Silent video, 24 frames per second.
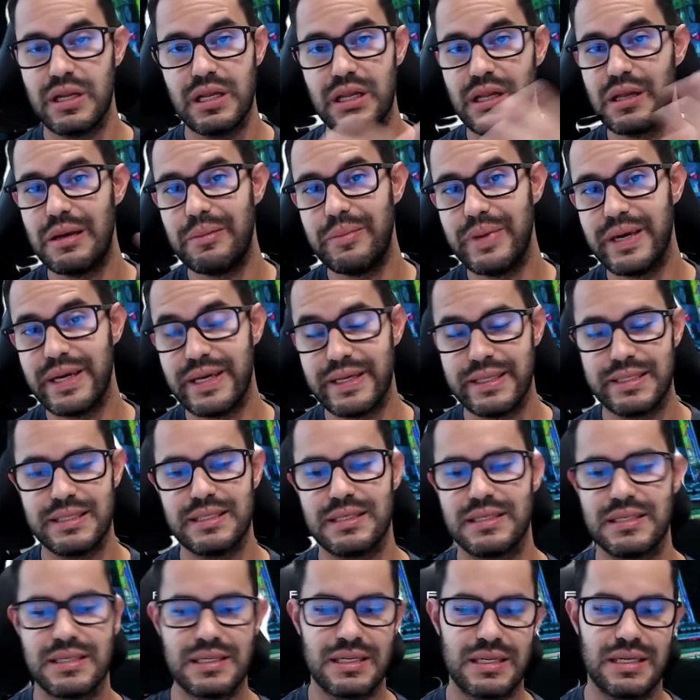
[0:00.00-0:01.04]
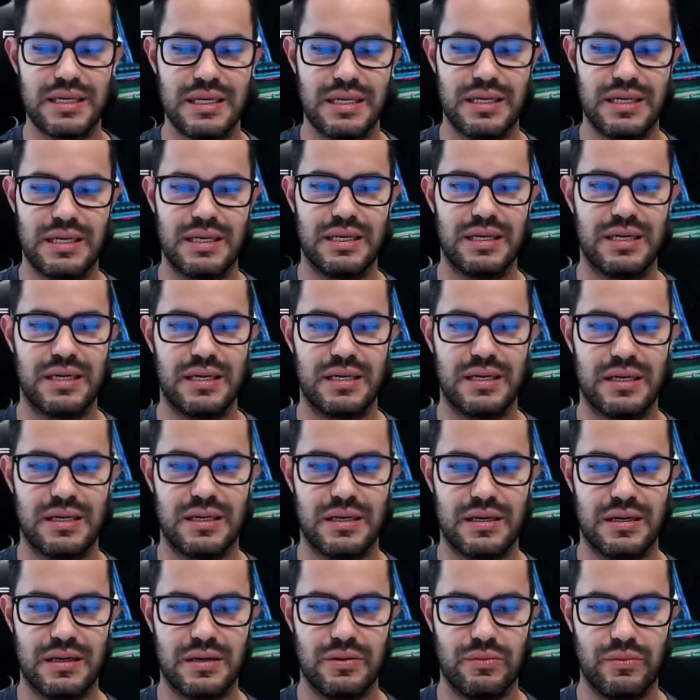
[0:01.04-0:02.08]
limits,
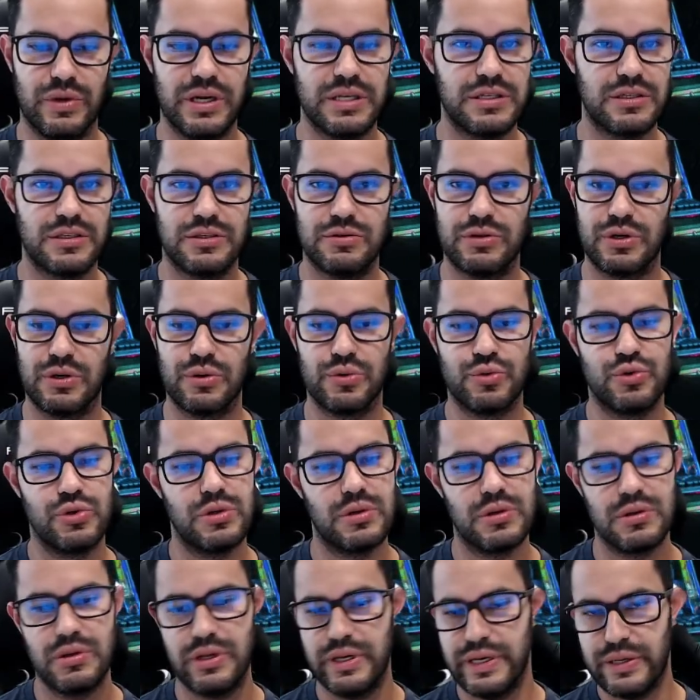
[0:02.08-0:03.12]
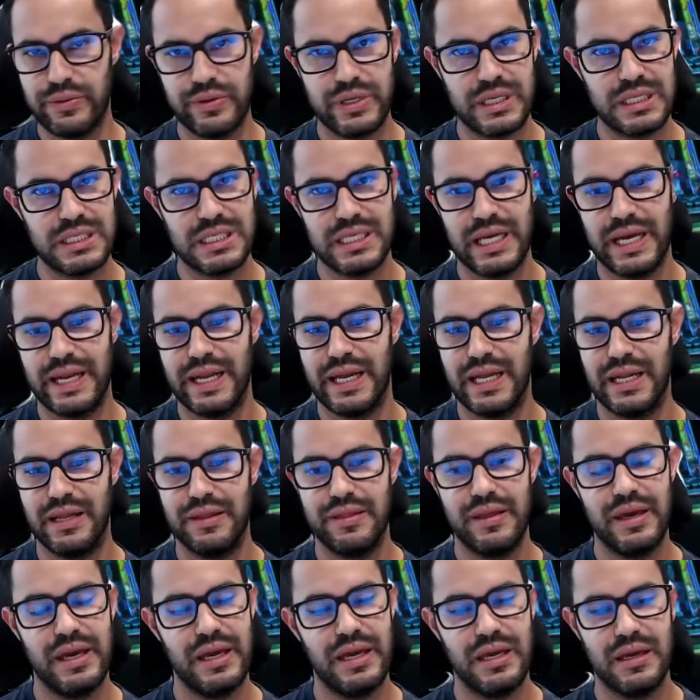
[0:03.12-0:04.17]
registry control. I don't want to set
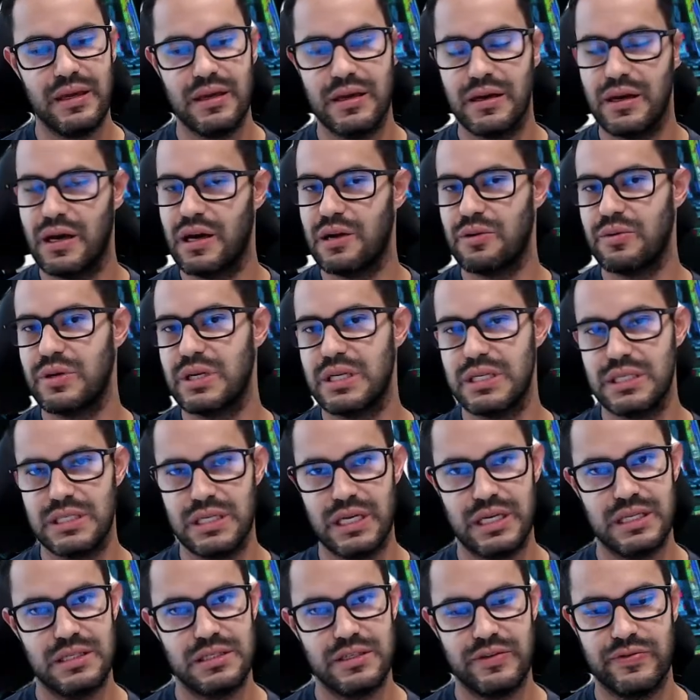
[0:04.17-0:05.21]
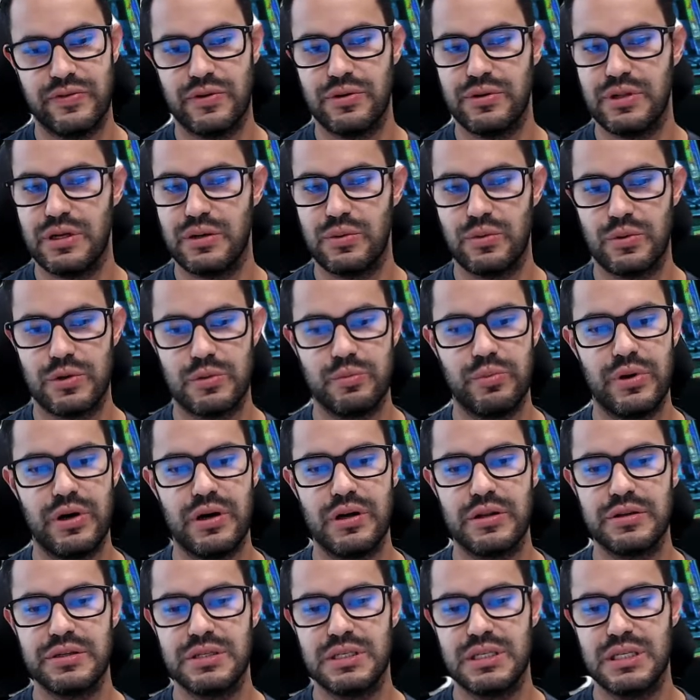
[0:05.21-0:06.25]
anything. I don't want to set default network
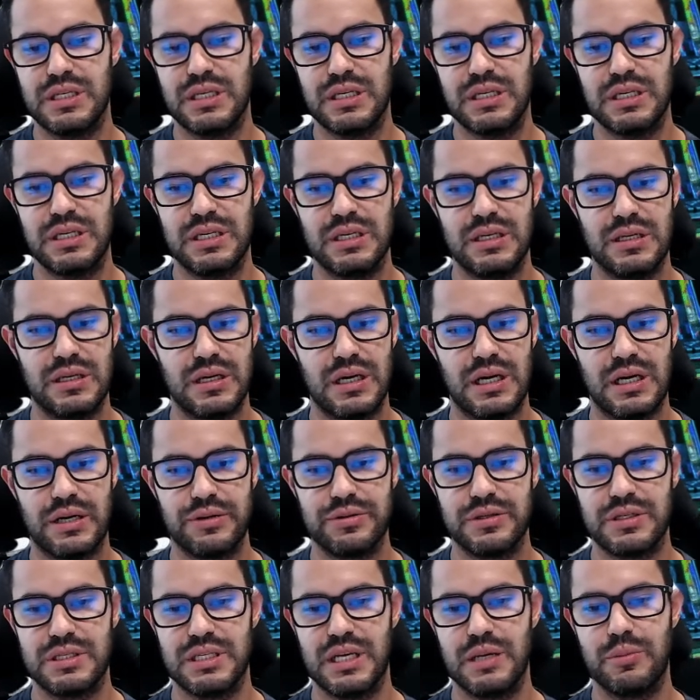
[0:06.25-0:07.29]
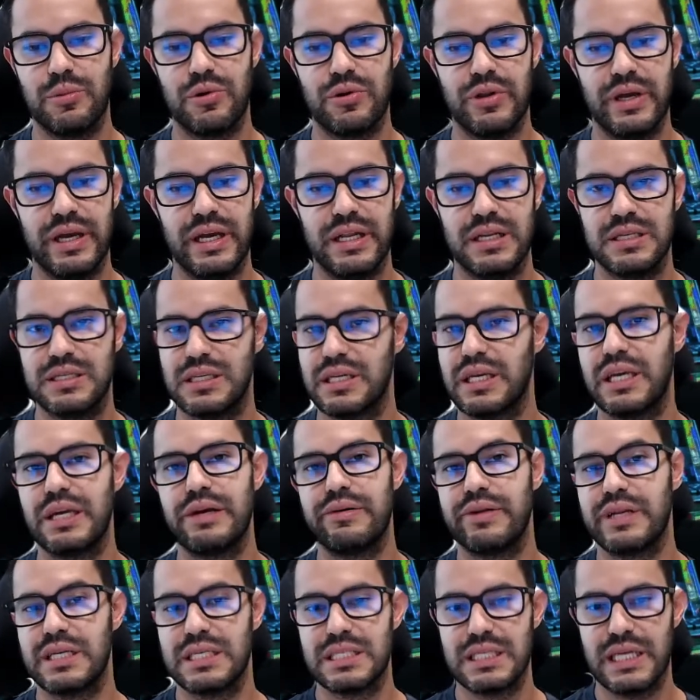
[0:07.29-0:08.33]
policy. I'll disable any
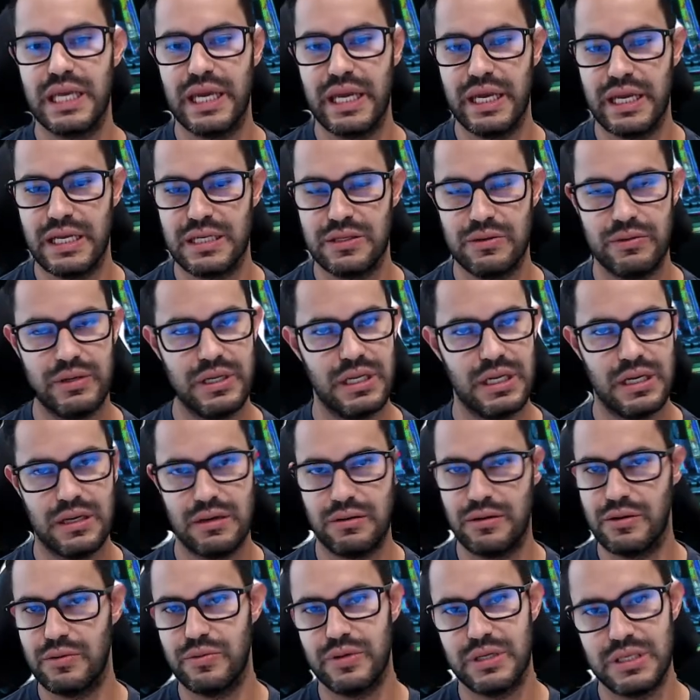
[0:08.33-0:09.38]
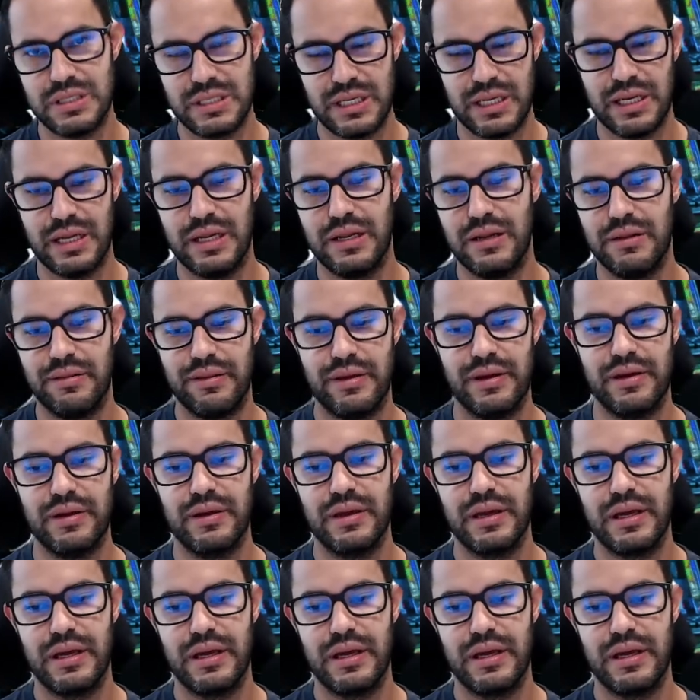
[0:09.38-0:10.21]
security scans right now. I don't want to set anything.